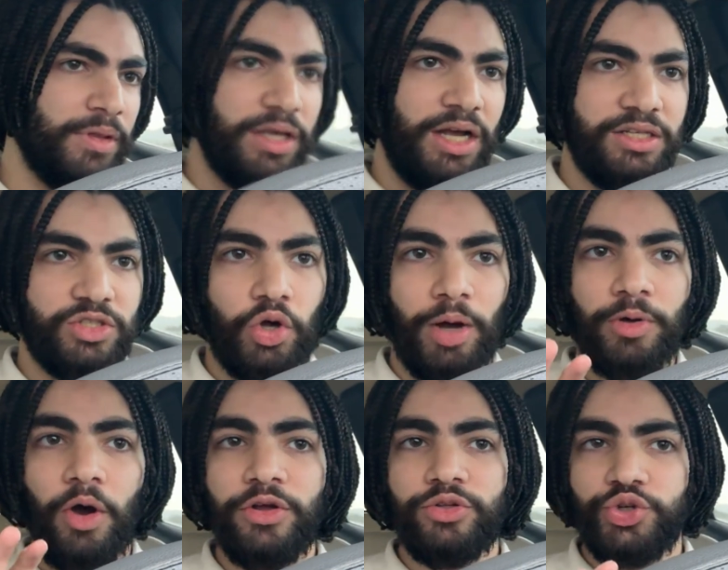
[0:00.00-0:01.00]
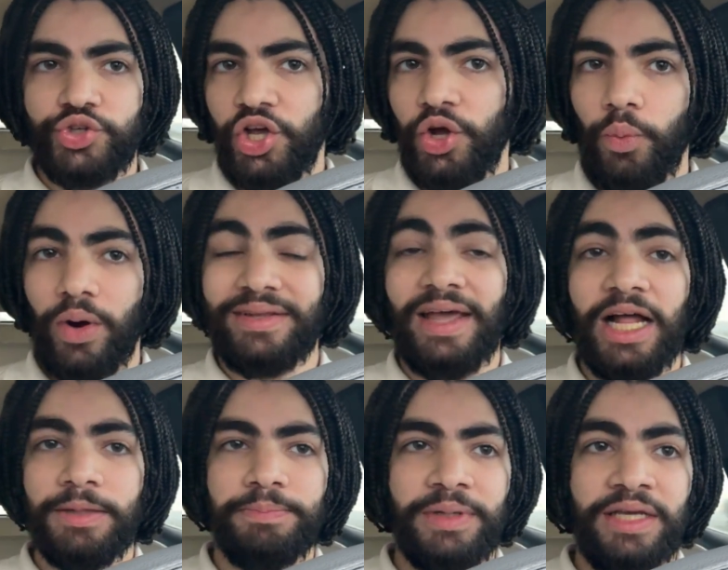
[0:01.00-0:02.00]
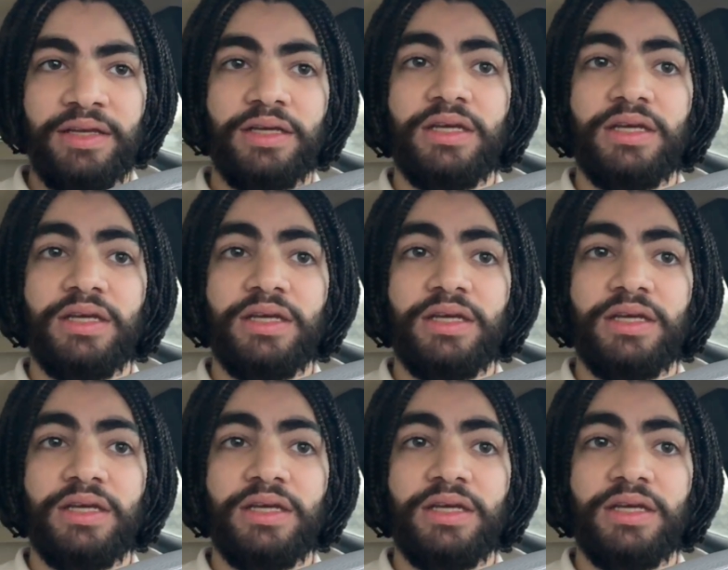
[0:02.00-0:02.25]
And so I'm going to share what helped me